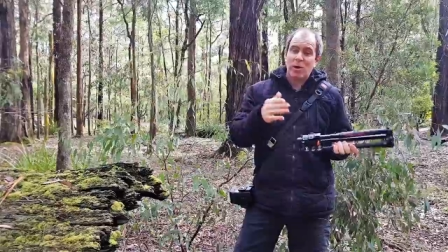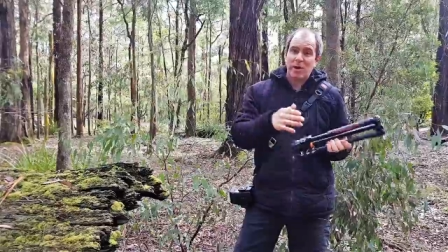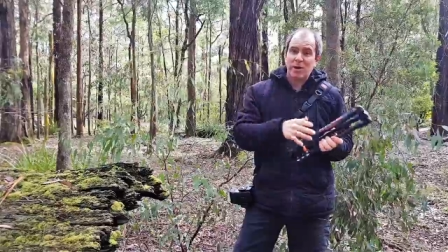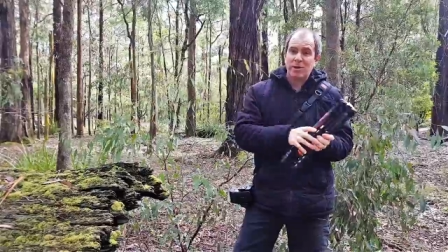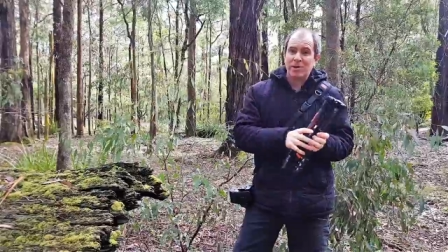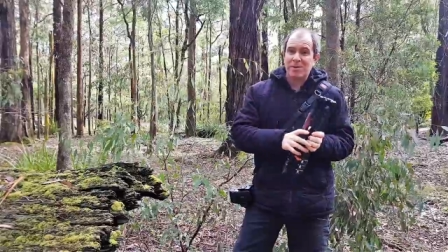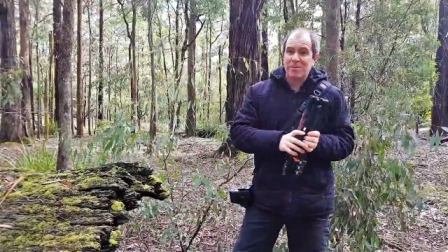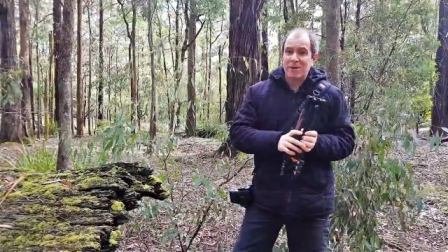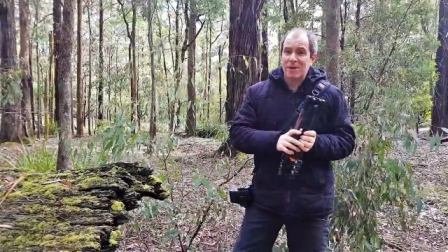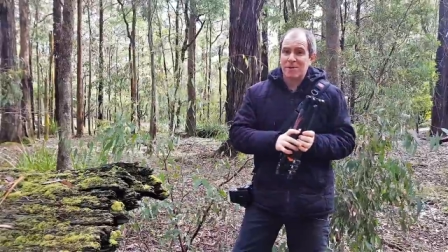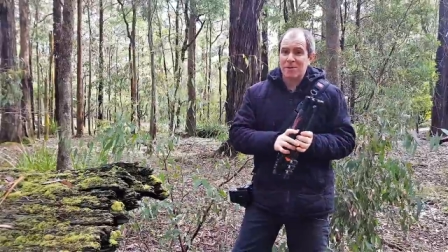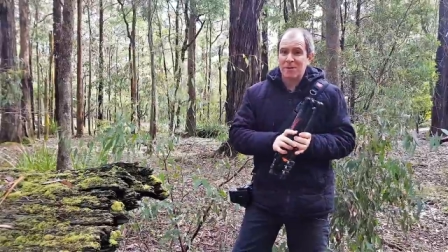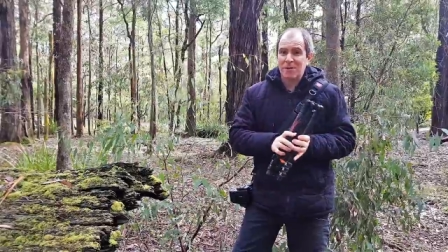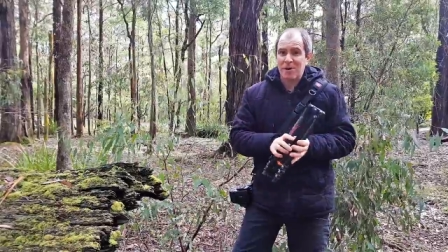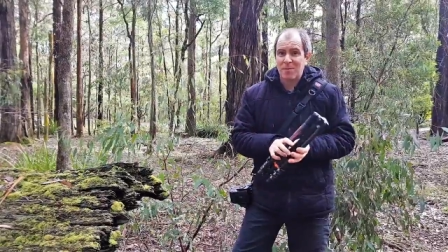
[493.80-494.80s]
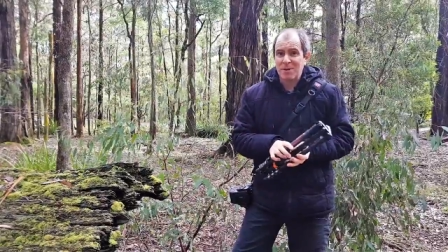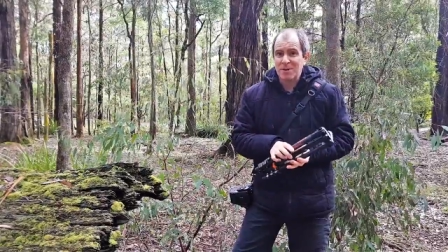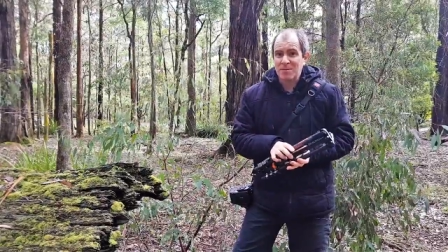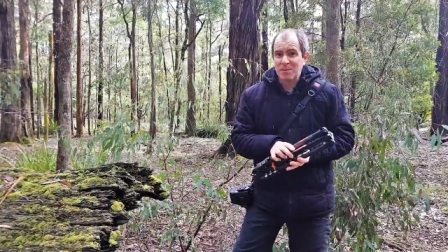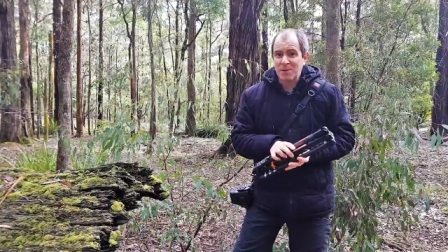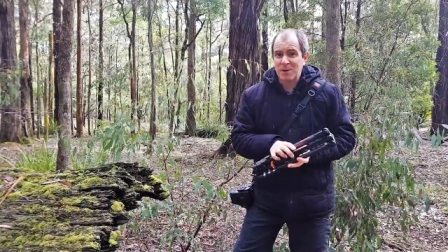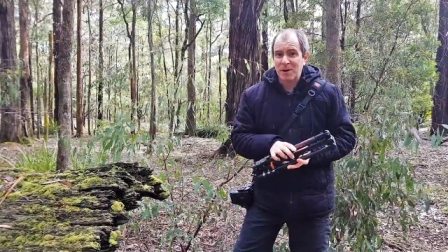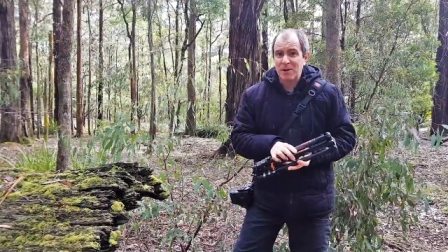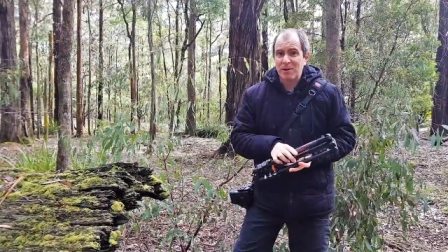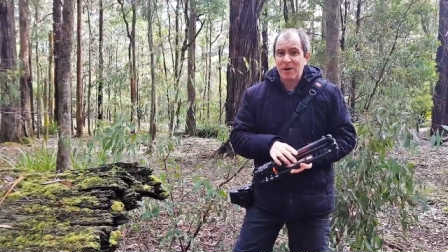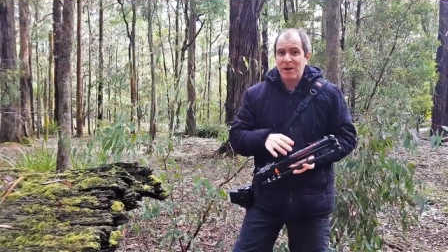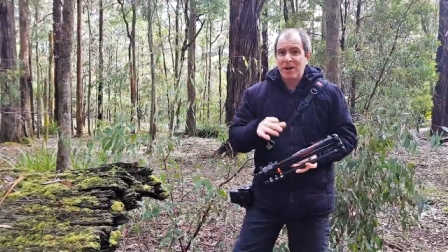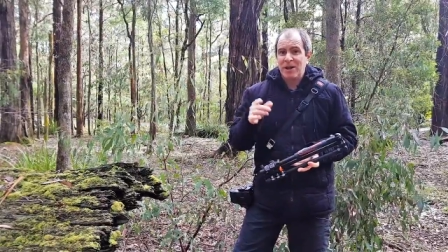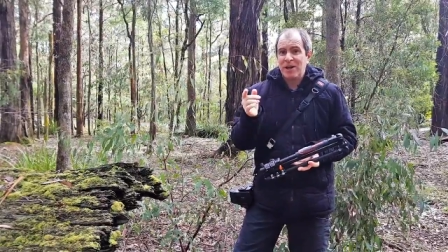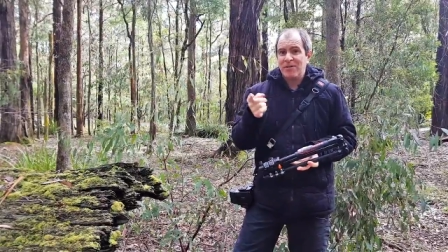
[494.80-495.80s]
don't you let me know in the comments below.
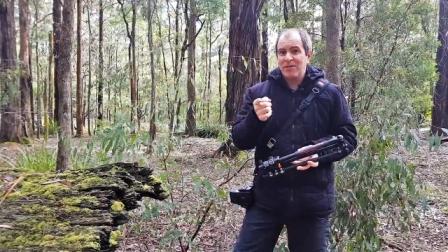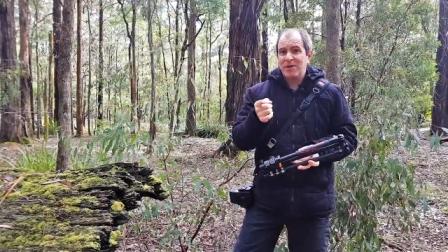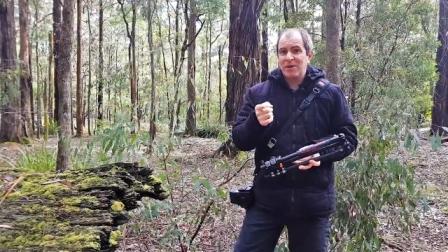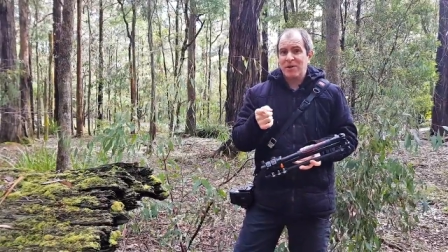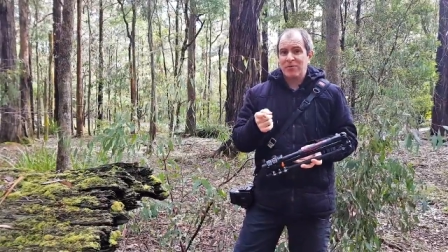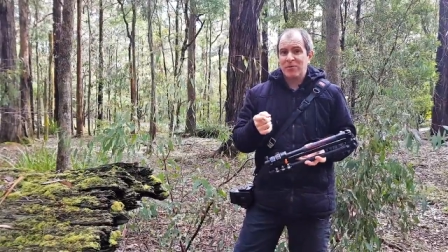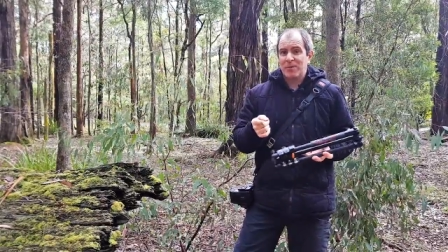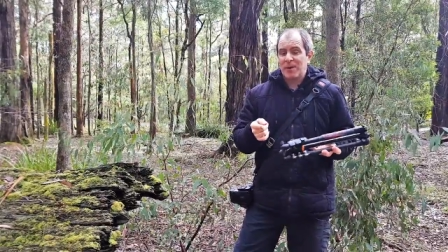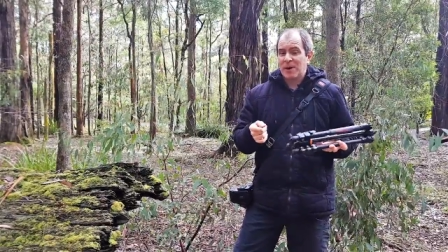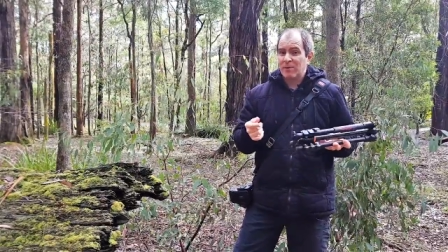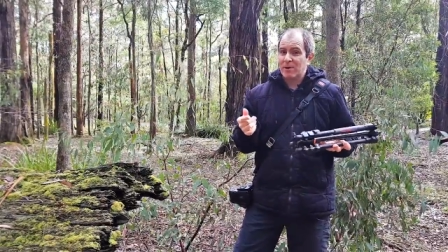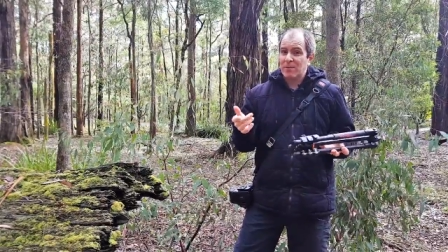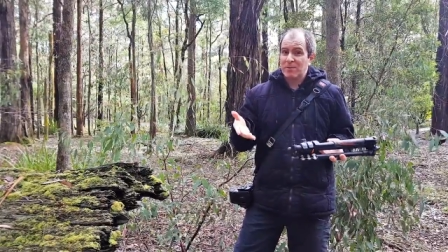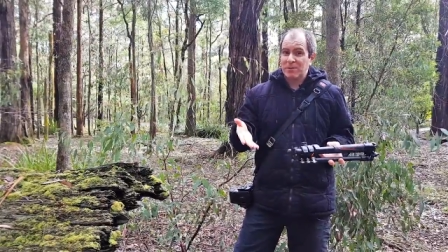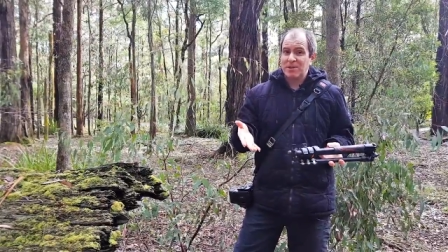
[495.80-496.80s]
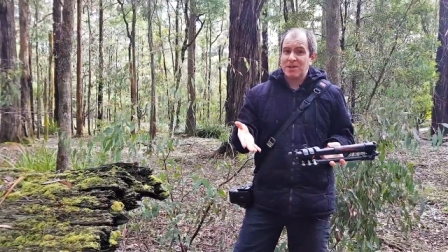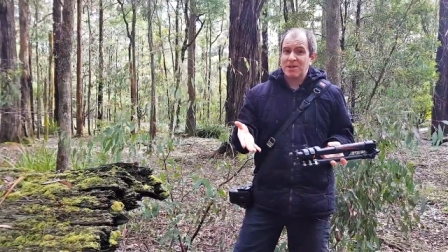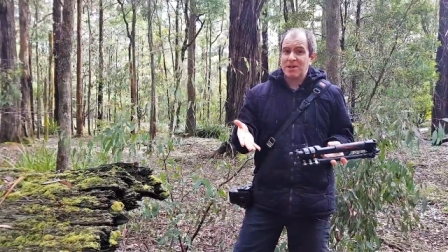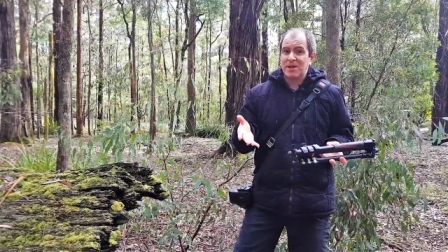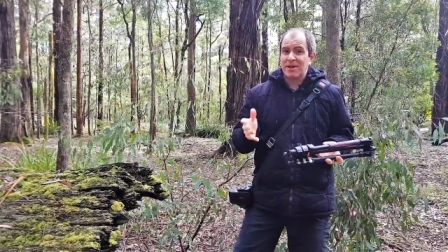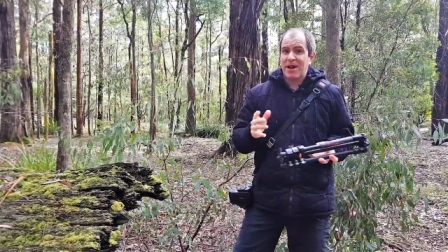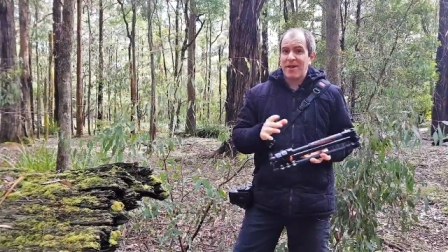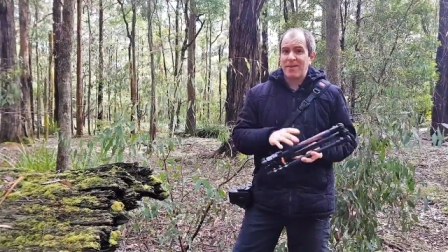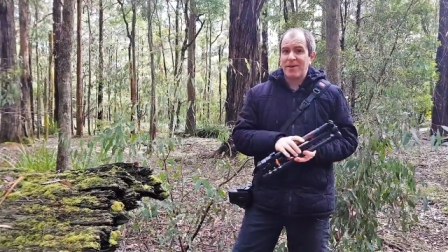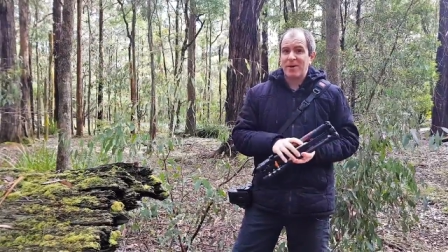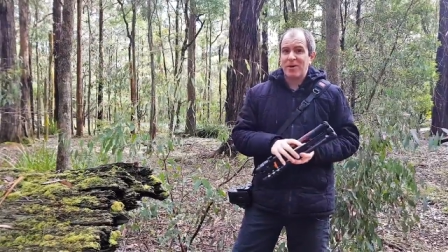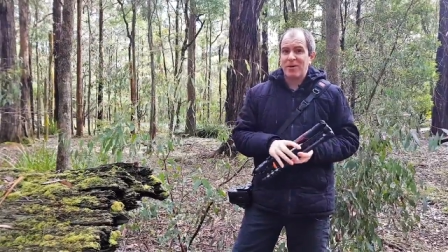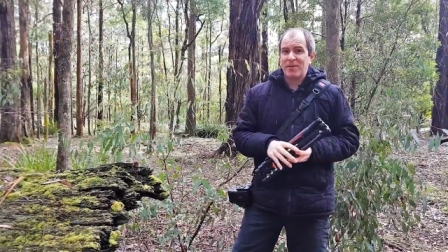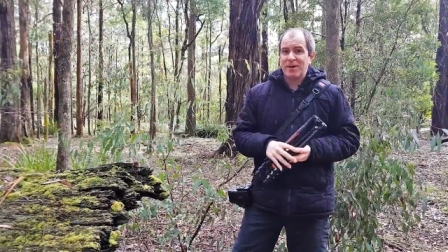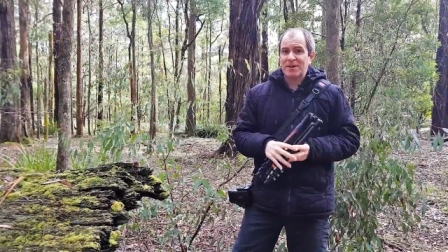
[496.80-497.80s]
If you know of a better one, please share that in the
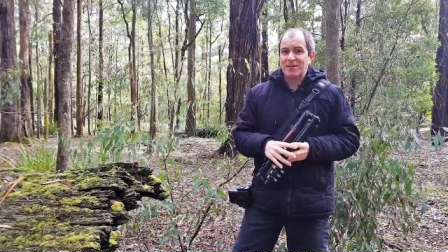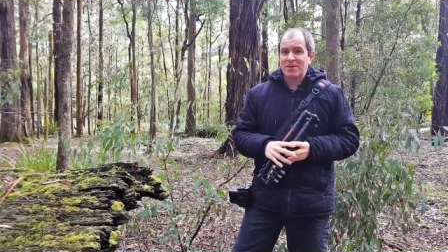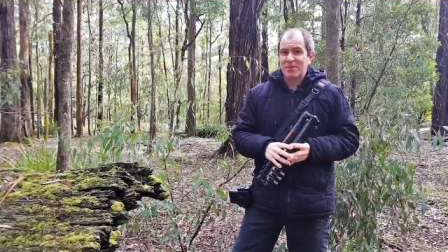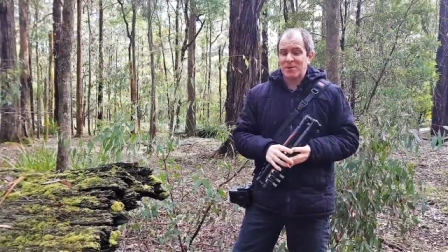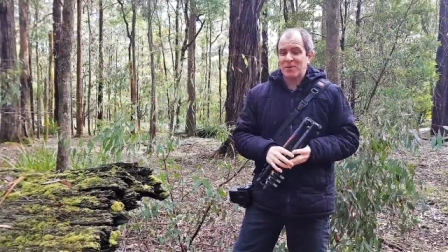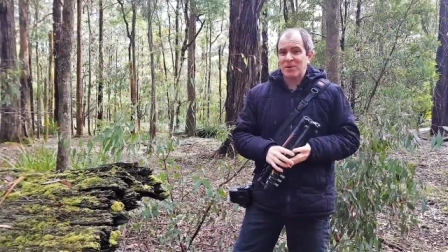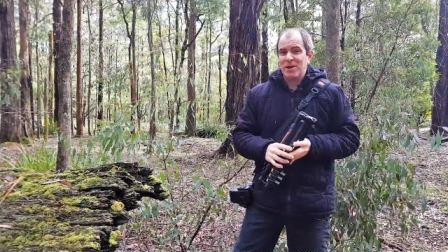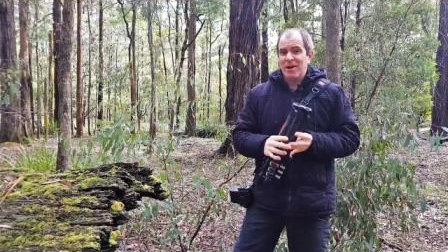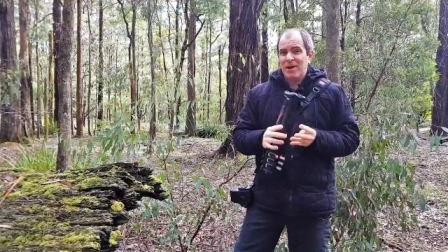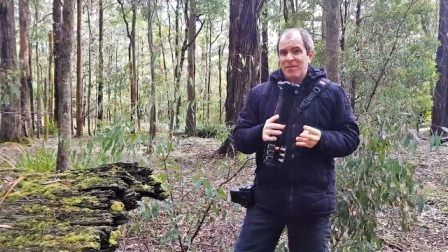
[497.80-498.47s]
comments too.